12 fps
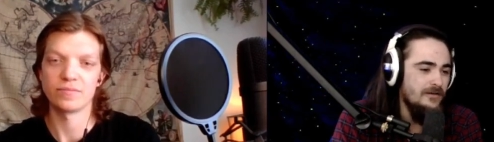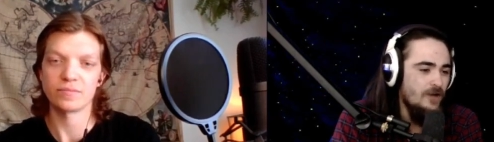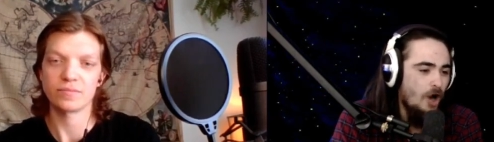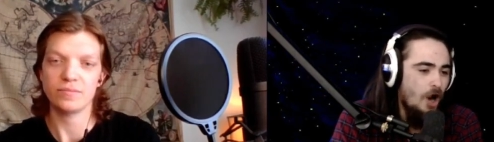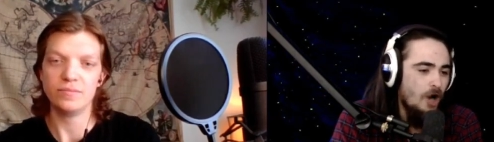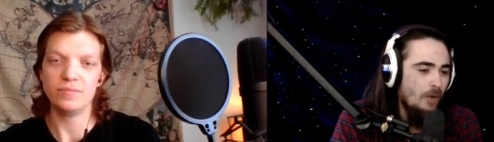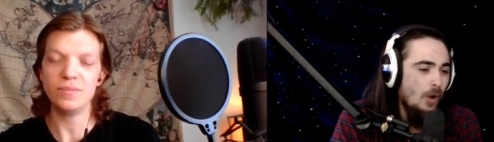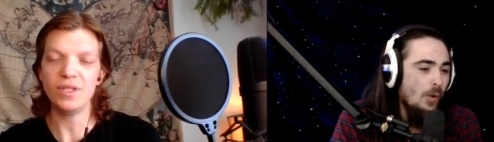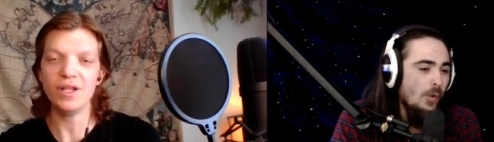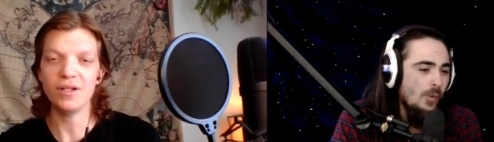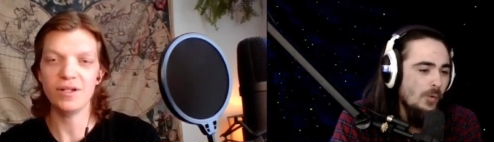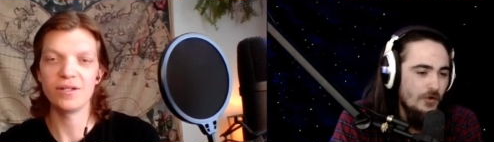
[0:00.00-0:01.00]

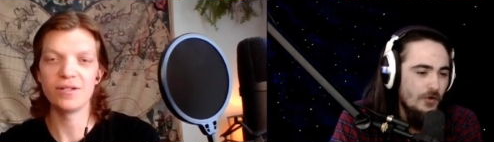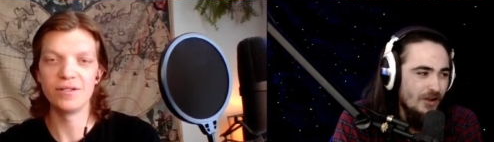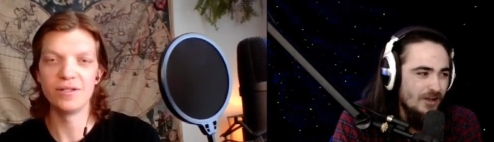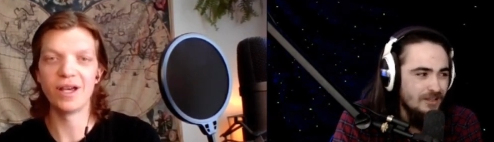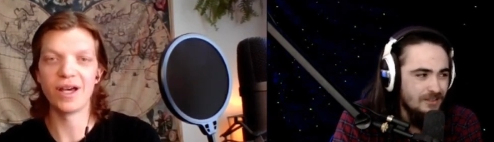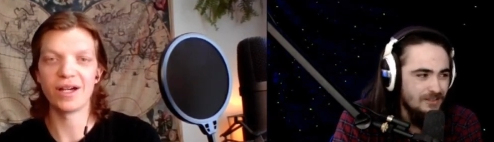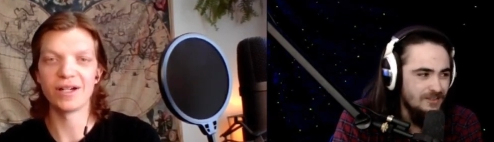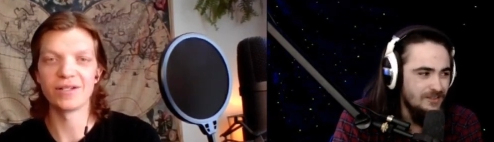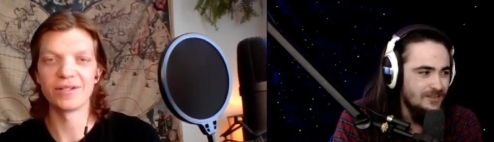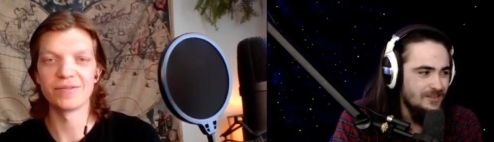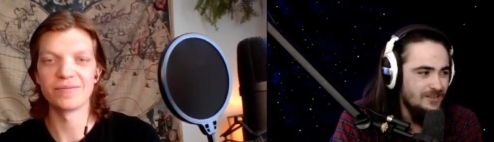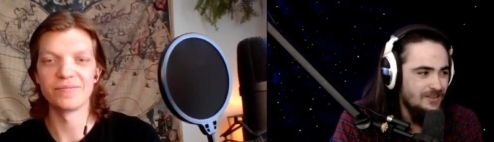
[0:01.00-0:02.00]
Speaker 1: Carbone.
Speaker 2: Yeah.
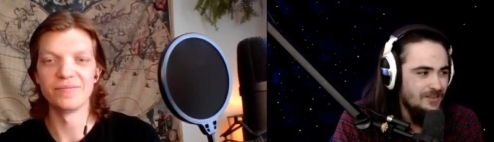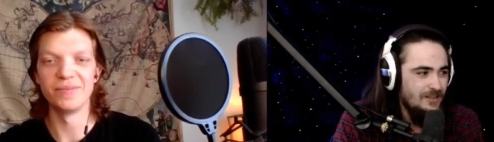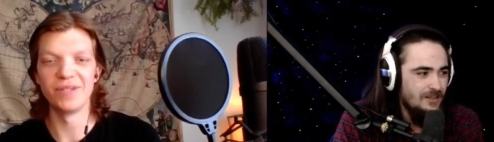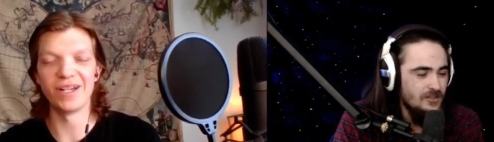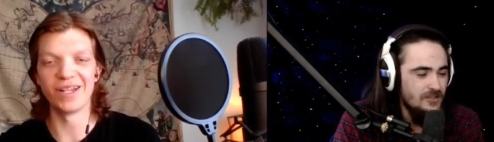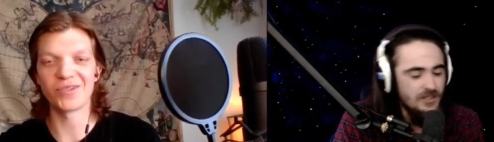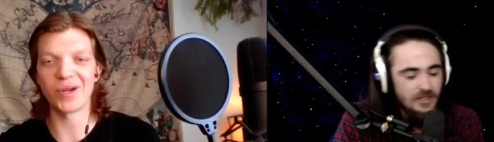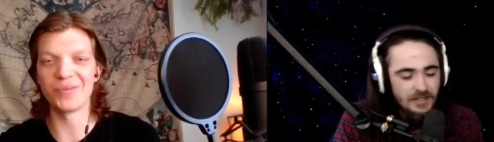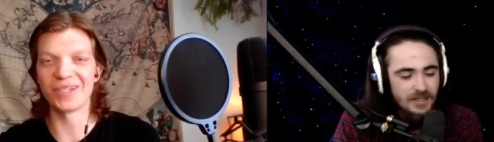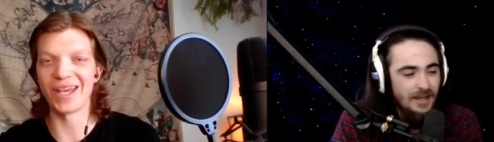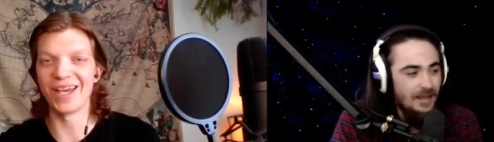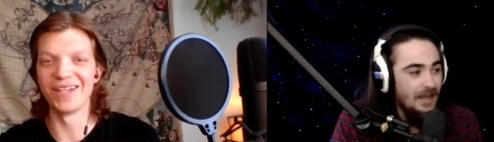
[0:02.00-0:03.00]
Because yeah, like, yeah,
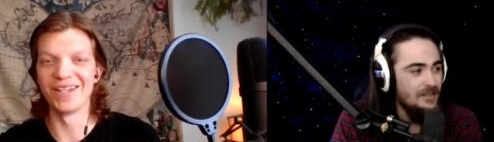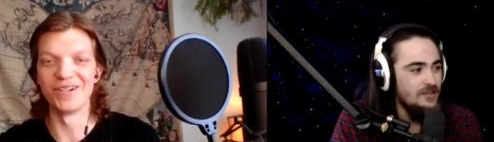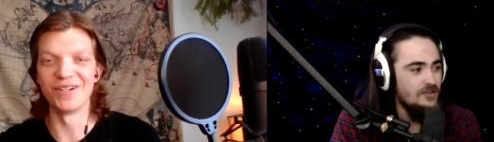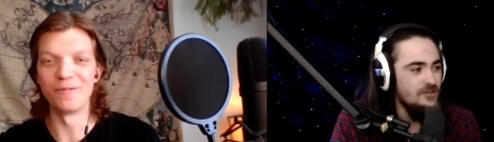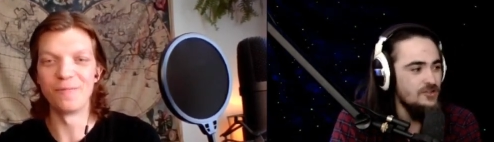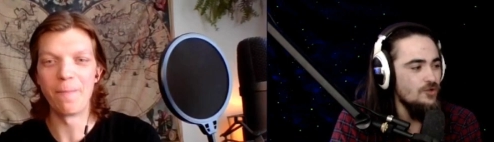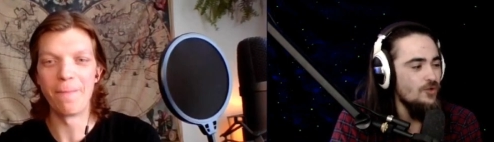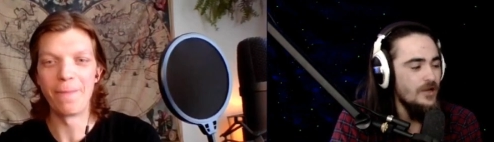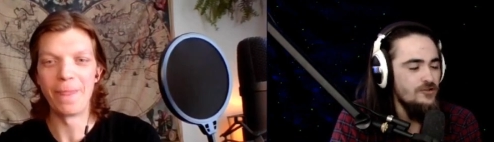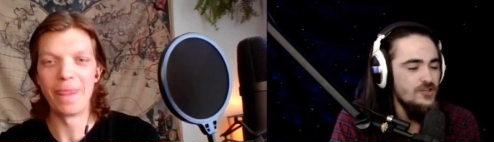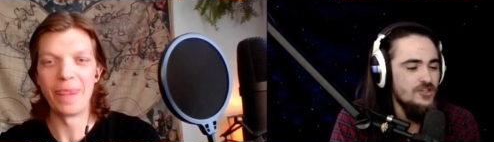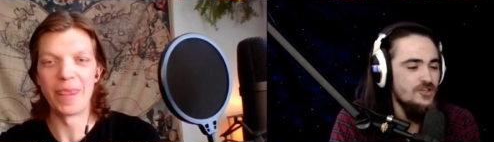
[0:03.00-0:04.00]
am saying, Just the way you
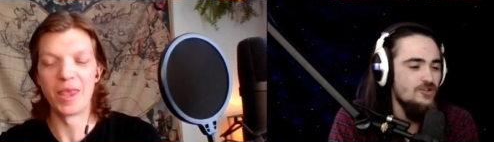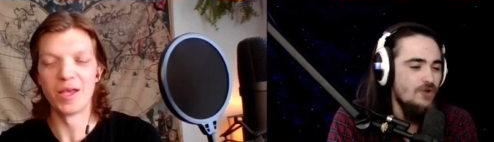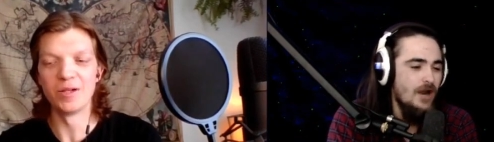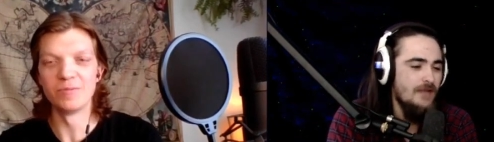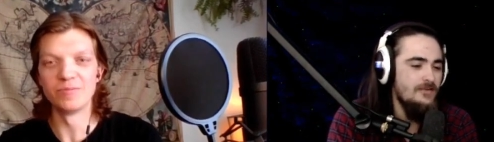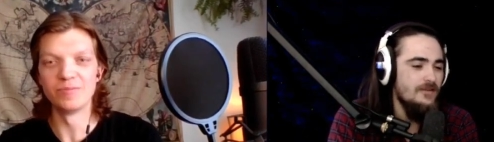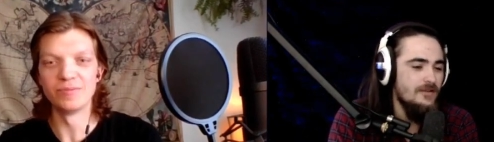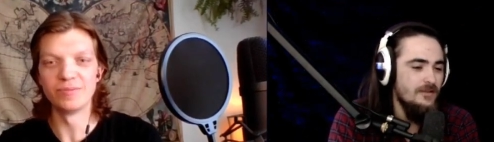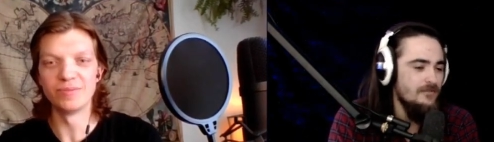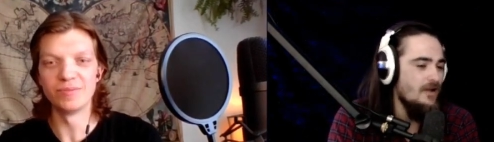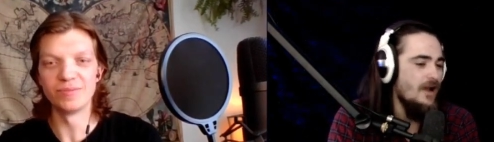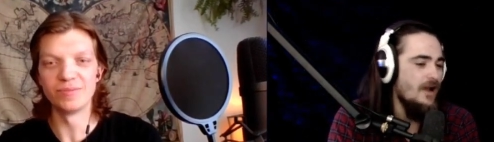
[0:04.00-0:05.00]
Speaker 1: just described it,
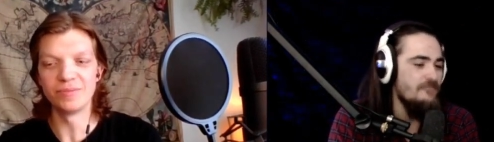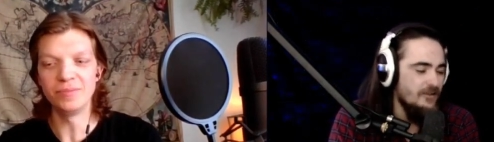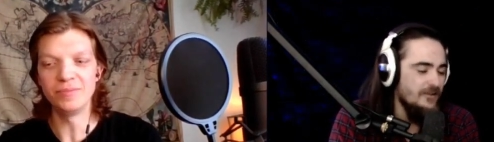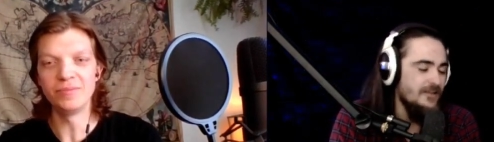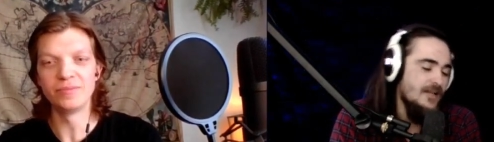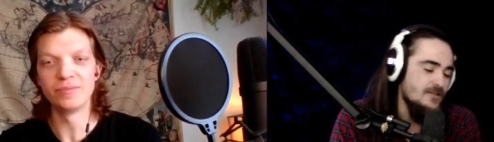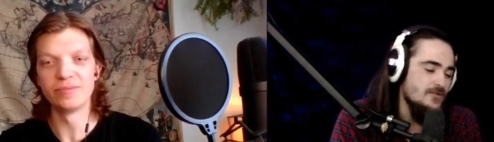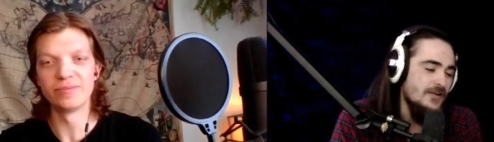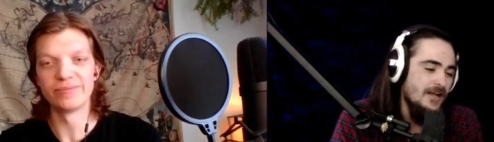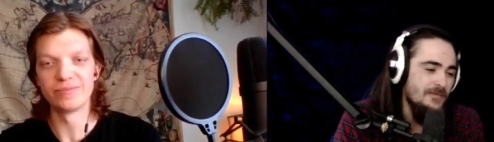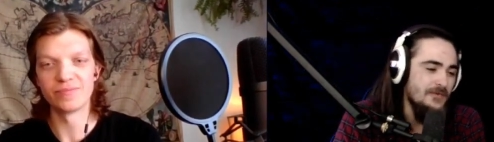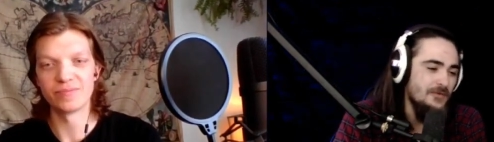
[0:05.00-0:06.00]
I feel like that's what
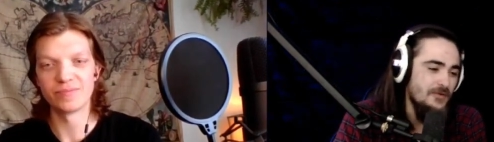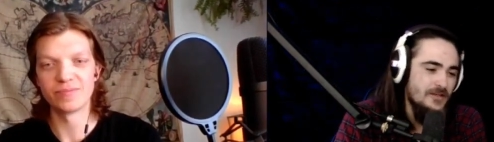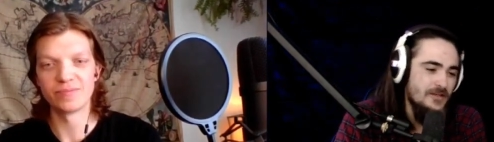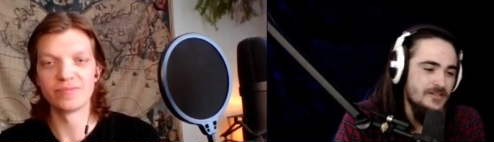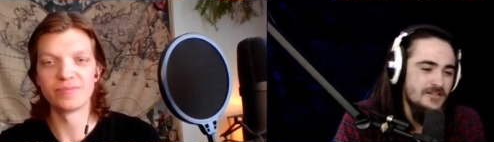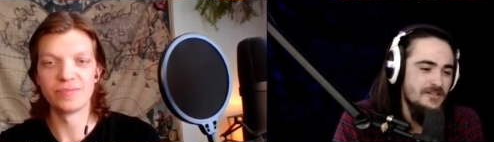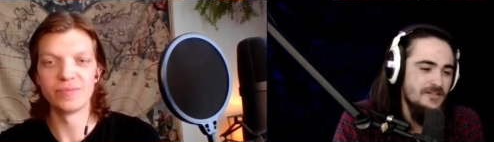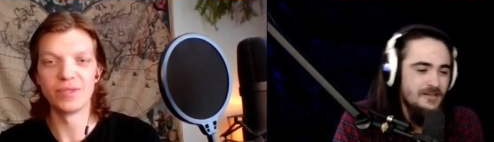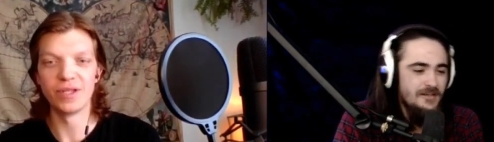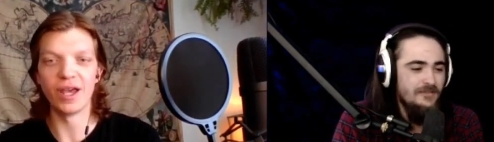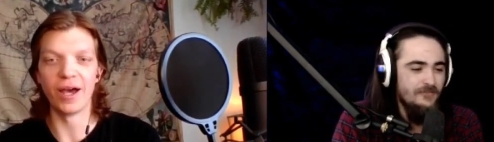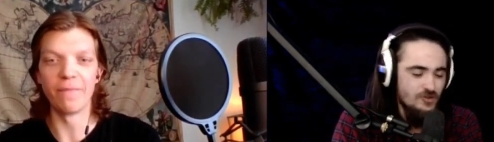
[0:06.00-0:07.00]
happened with Chris.
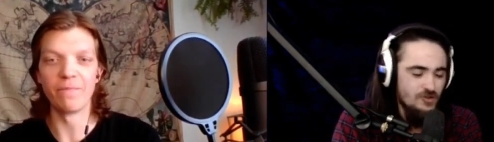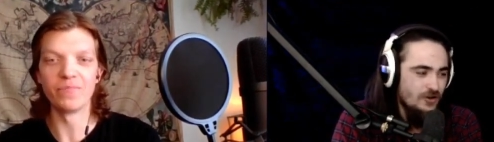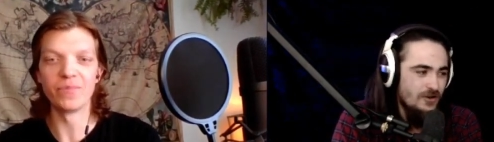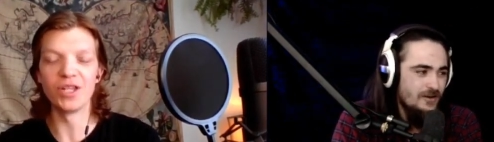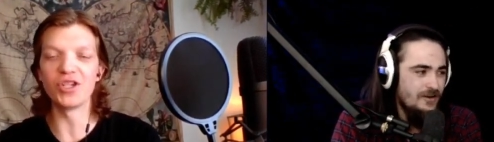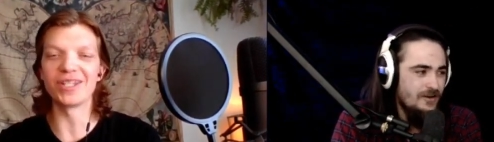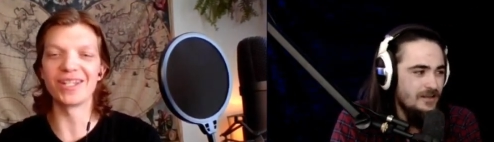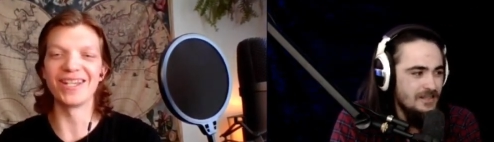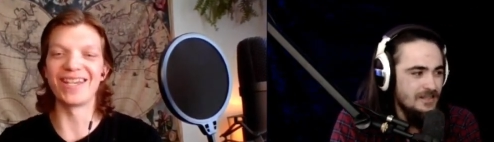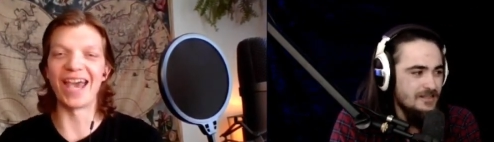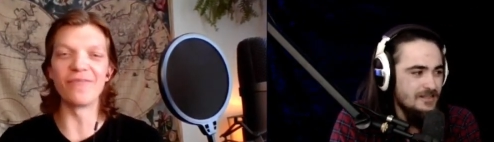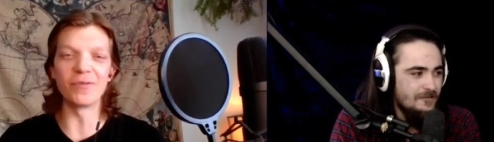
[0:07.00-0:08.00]
Speaker 2: For yeah. sure. He just
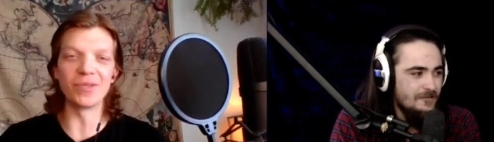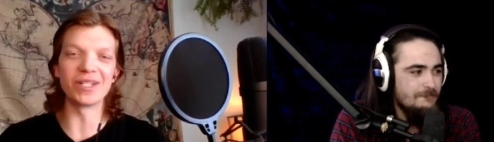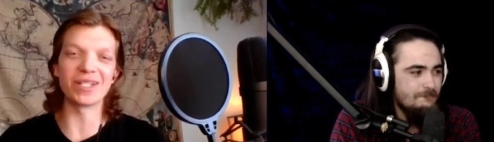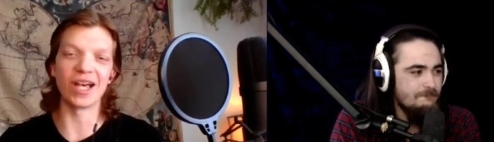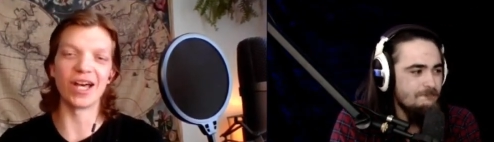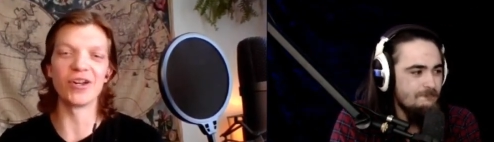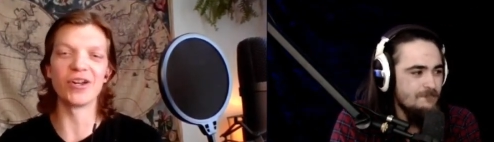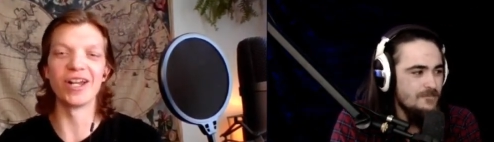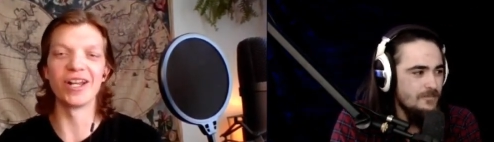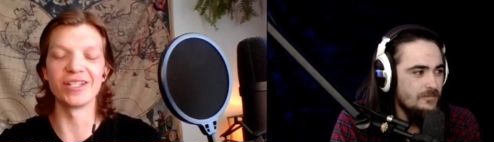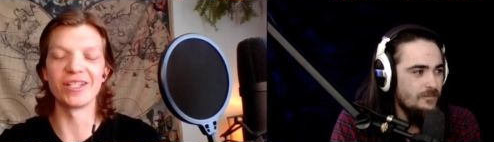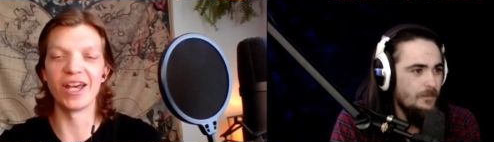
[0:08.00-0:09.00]
he gave him this letter
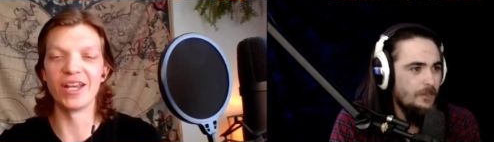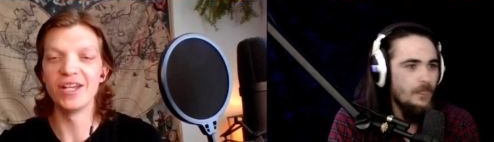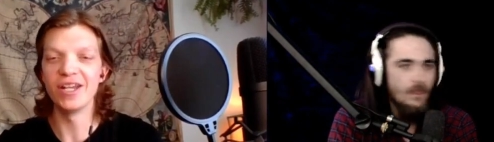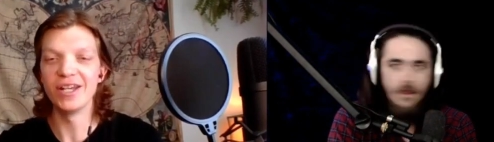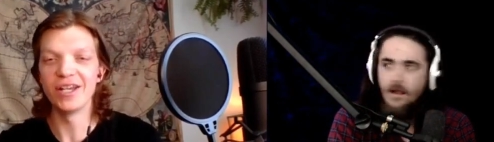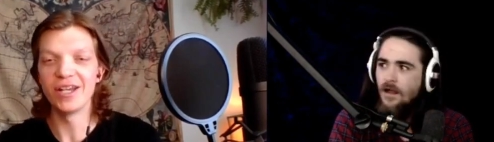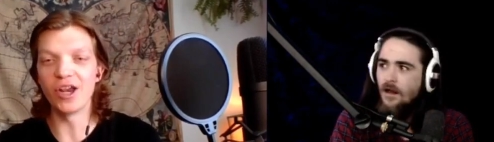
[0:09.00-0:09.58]
and he said,